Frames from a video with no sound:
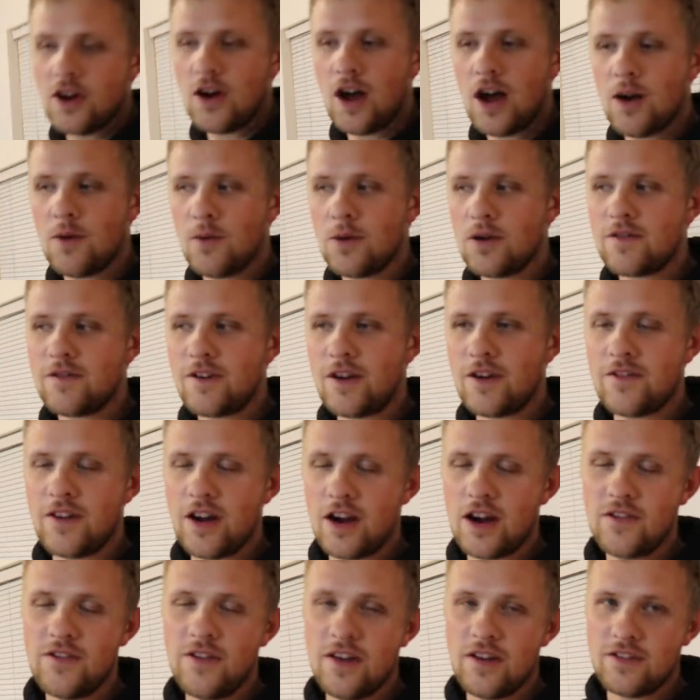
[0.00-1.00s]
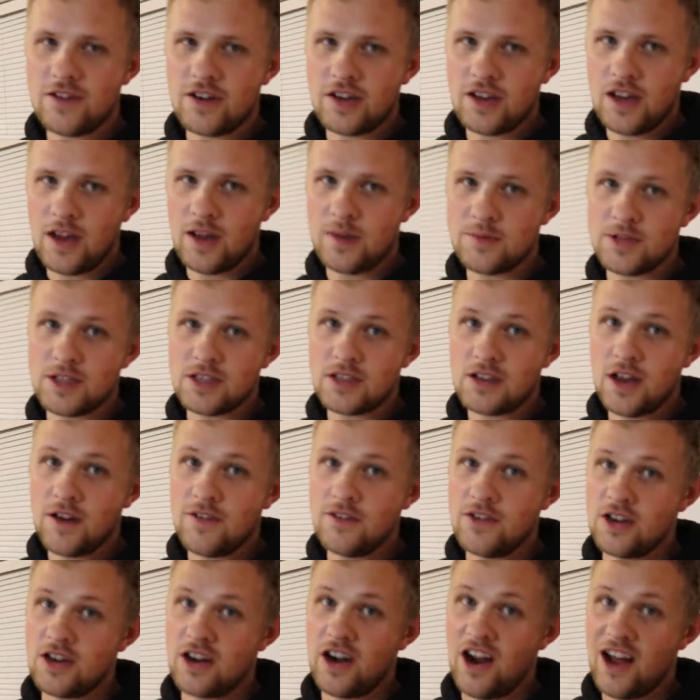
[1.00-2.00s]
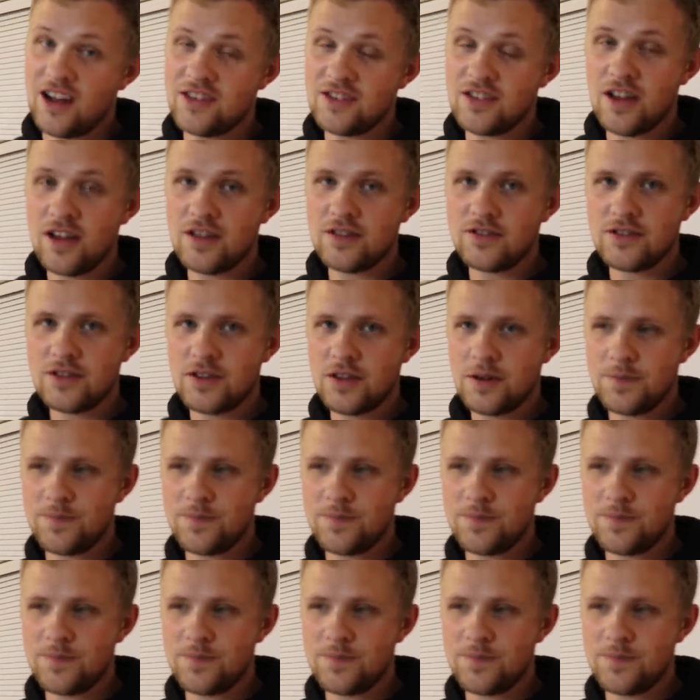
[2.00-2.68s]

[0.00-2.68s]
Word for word: know how one of our very favorite games is Cover Your Assets?